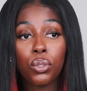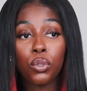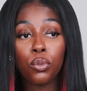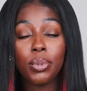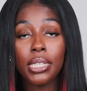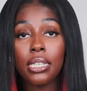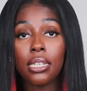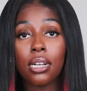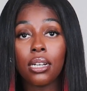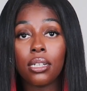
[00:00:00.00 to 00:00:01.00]
to
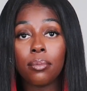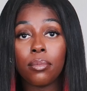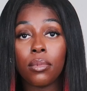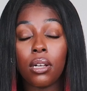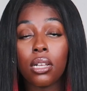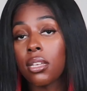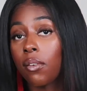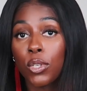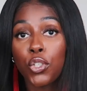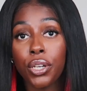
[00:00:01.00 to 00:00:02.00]
be a
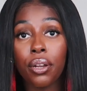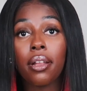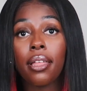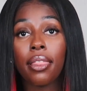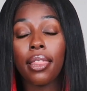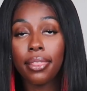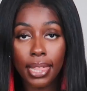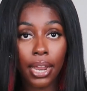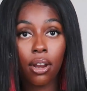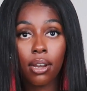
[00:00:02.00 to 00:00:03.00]
software engineer
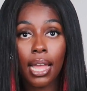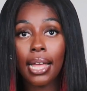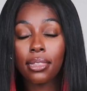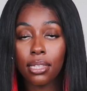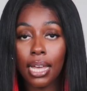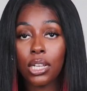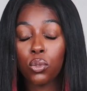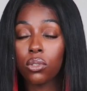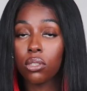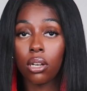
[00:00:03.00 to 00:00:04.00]
there at the
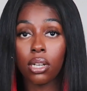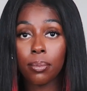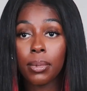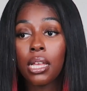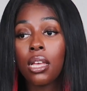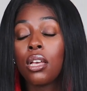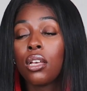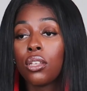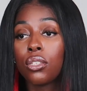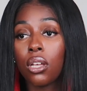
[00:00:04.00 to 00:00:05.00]
actual startup.
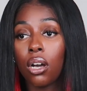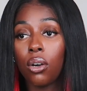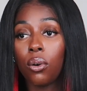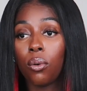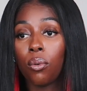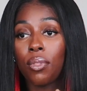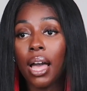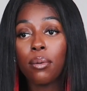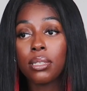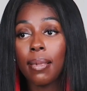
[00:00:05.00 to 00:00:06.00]
So
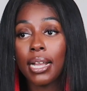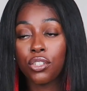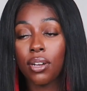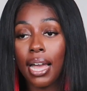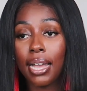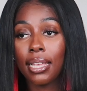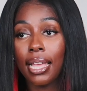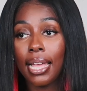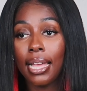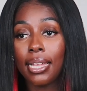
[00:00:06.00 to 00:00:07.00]
that was my track,
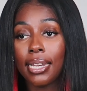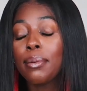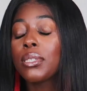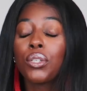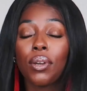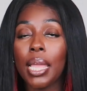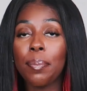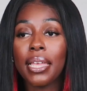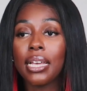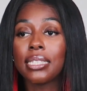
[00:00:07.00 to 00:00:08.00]
and it was
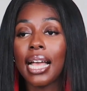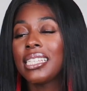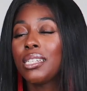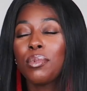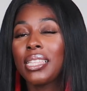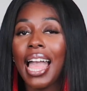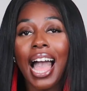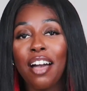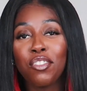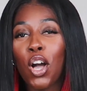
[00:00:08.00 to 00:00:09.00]
great because I didn't really
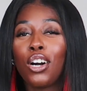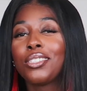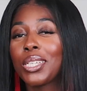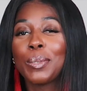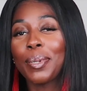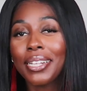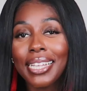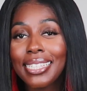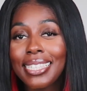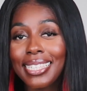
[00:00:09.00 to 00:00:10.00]
have a college
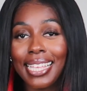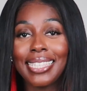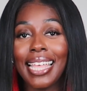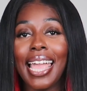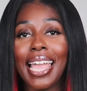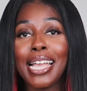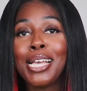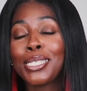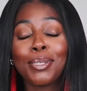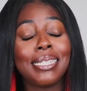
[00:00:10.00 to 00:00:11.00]
experience, as I say,
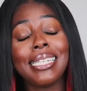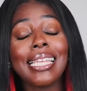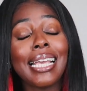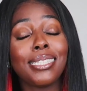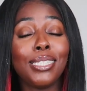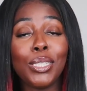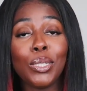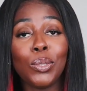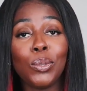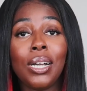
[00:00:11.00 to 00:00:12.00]
so I didn't get to
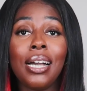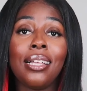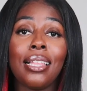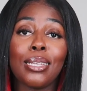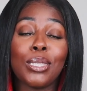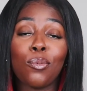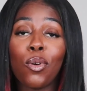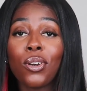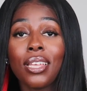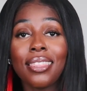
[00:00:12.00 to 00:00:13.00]
do like a
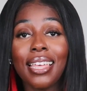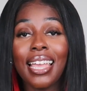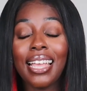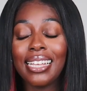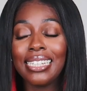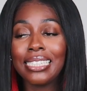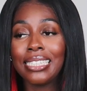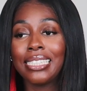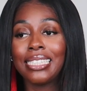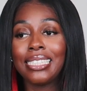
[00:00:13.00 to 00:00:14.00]
sorority
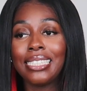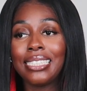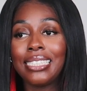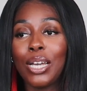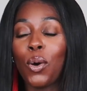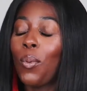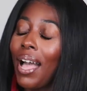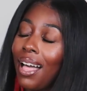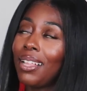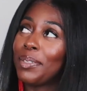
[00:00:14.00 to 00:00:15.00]
thing.
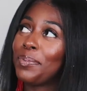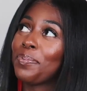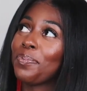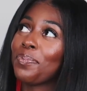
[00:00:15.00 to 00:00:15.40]
Well,